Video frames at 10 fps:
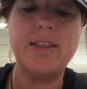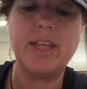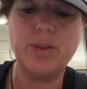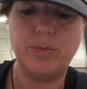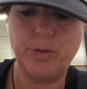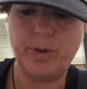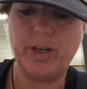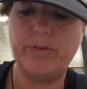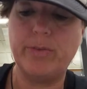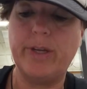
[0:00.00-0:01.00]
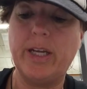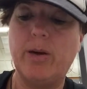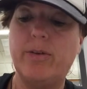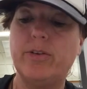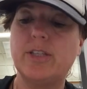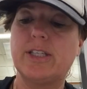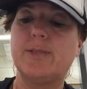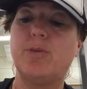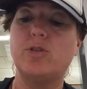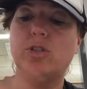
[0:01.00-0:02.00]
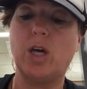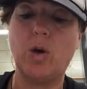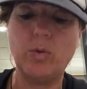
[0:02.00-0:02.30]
Then the root part of the wing, however, is exposed not